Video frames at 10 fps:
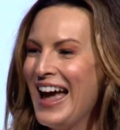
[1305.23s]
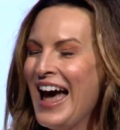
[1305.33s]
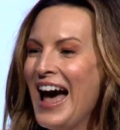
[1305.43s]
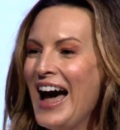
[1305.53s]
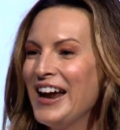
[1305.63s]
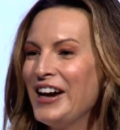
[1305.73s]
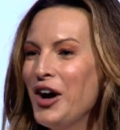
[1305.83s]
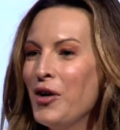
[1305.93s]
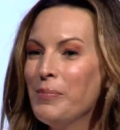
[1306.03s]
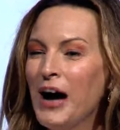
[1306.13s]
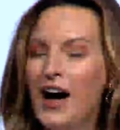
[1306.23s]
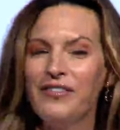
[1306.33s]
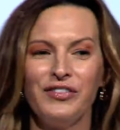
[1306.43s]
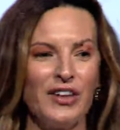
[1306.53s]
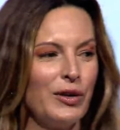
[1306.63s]
And I know on behalf
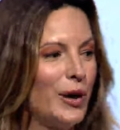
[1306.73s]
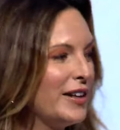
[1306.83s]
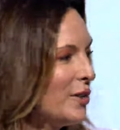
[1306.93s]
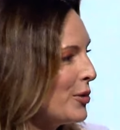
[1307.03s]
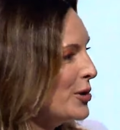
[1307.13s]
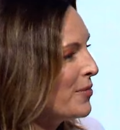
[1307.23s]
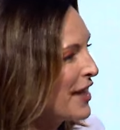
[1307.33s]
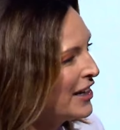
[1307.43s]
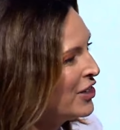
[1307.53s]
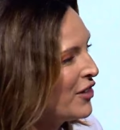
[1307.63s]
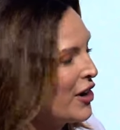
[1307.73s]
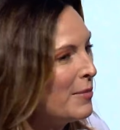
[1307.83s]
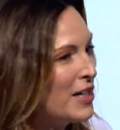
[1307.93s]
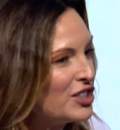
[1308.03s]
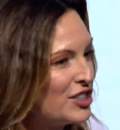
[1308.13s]
of everyone in the room, thank you very
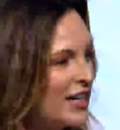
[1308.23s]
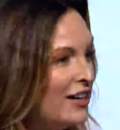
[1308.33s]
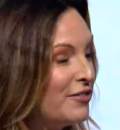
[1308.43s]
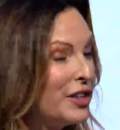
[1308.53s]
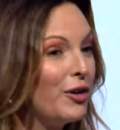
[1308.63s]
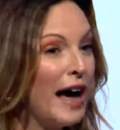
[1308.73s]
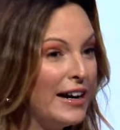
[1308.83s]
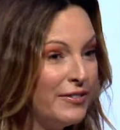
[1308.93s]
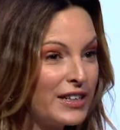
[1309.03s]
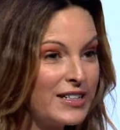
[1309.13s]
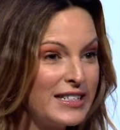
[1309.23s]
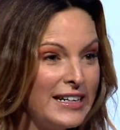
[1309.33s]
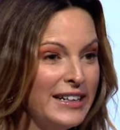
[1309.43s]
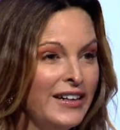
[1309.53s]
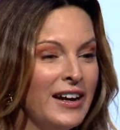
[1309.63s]
much uh, for your advocacy